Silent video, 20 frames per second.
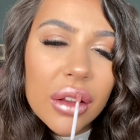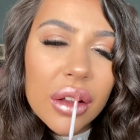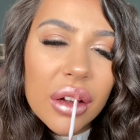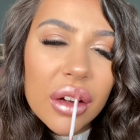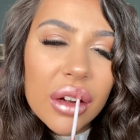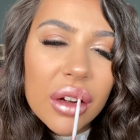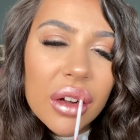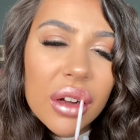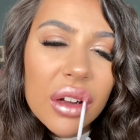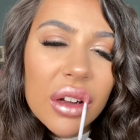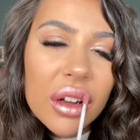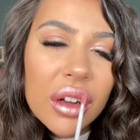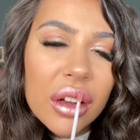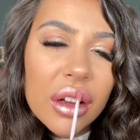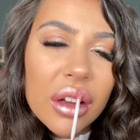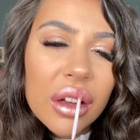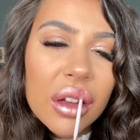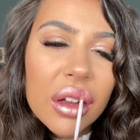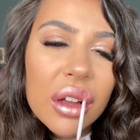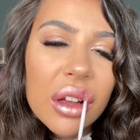got,
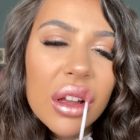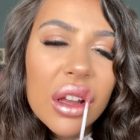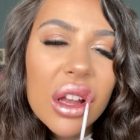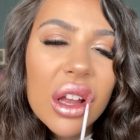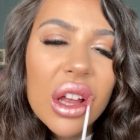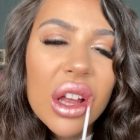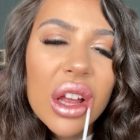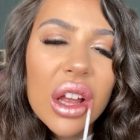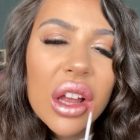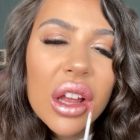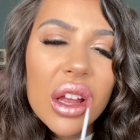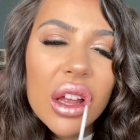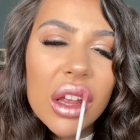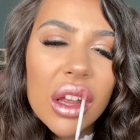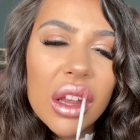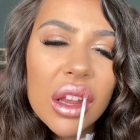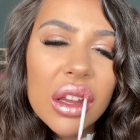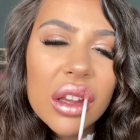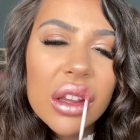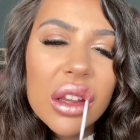
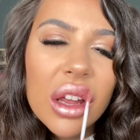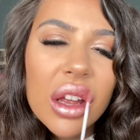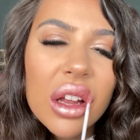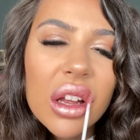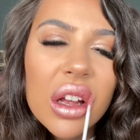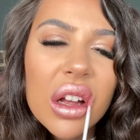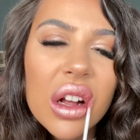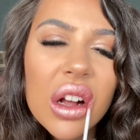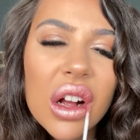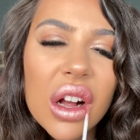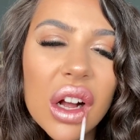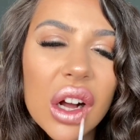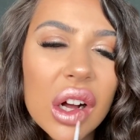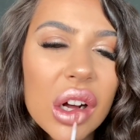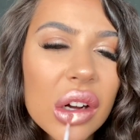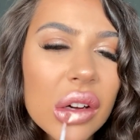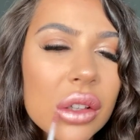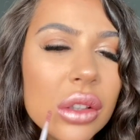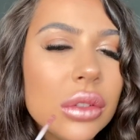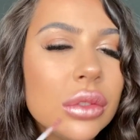it's like a
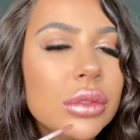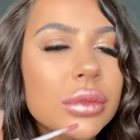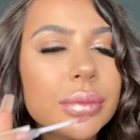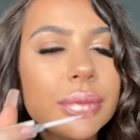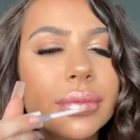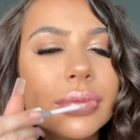gold,